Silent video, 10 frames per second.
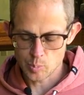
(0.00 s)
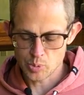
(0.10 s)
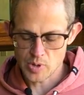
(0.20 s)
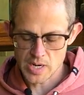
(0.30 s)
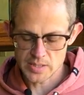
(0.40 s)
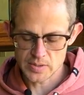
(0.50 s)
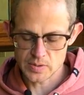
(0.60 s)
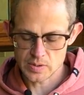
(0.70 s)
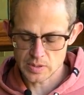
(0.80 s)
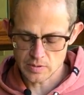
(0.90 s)

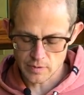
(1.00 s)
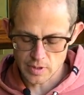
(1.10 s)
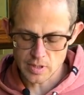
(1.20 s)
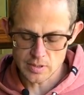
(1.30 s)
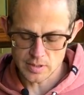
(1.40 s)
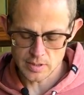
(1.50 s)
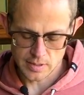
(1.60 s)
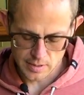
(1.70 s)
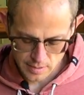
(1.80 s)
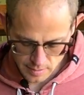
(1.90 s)
pressed at the very end of the
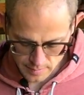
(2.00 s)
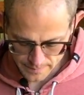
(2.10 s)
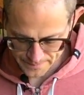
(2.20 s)
year.